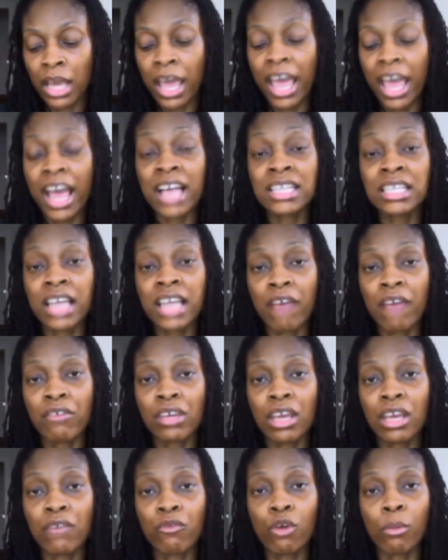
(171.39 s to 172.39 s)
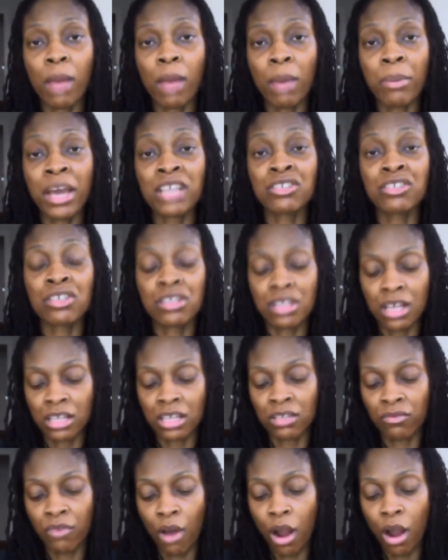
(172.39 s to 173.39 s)
As an advocate for my patients
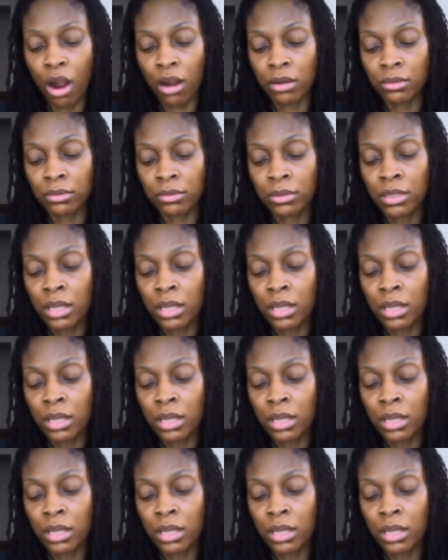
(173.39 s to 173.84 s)
thus far,